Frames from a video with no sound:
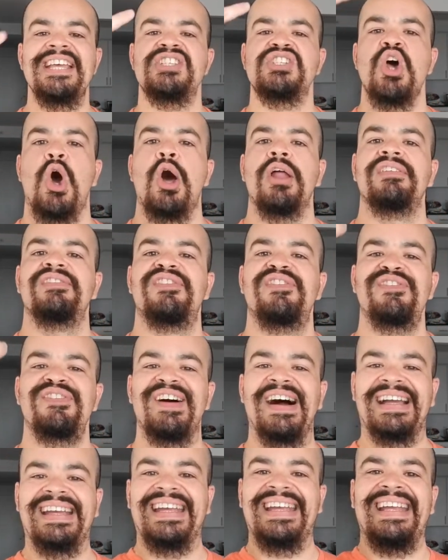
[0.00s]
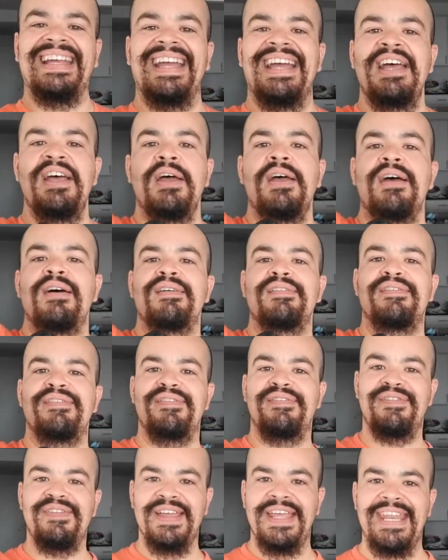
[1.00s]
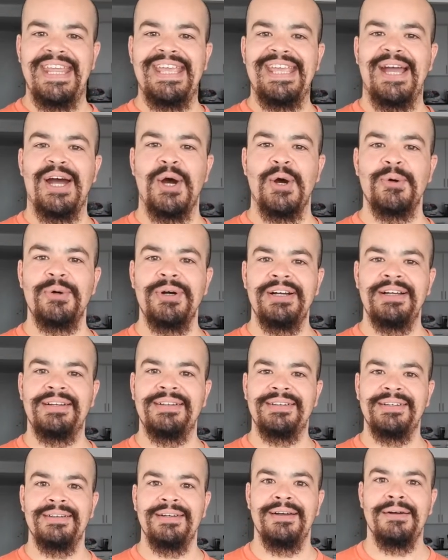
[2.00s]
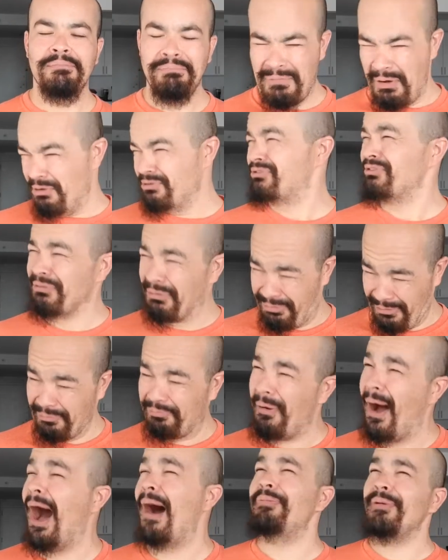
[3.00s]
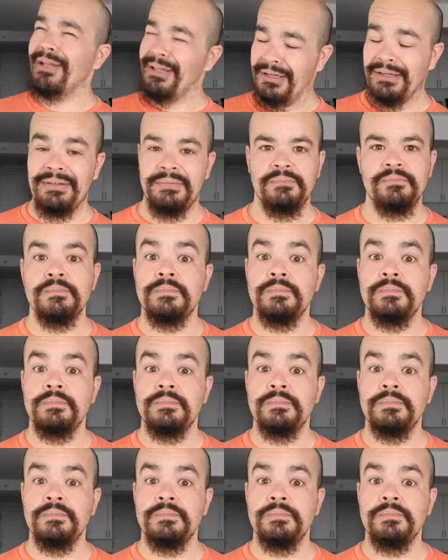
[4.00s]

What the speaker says: It's on fucking video. Most super popular.